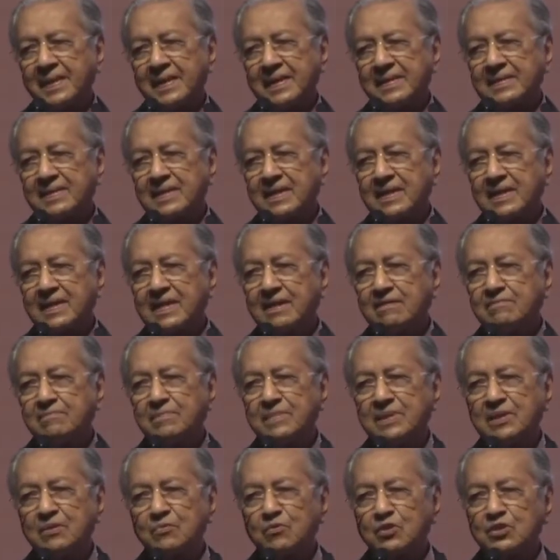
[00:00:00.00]
The
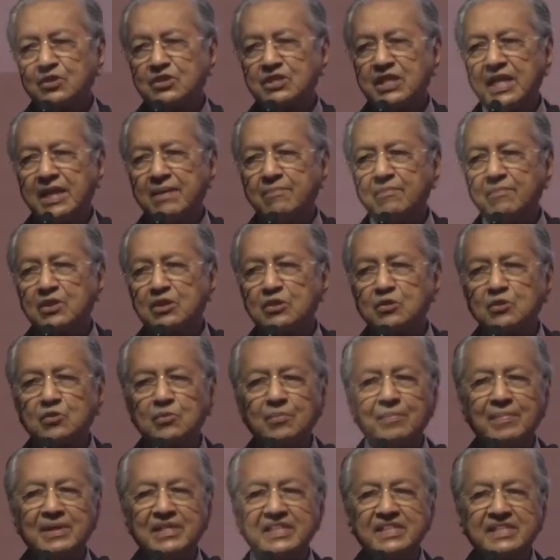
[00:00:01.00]
government was able to
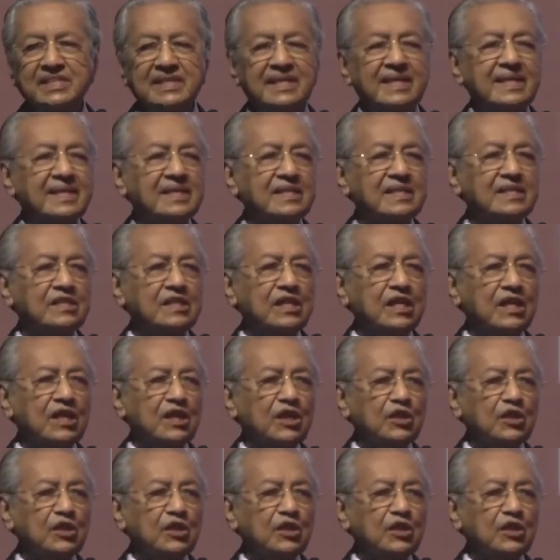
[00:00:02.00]
maintain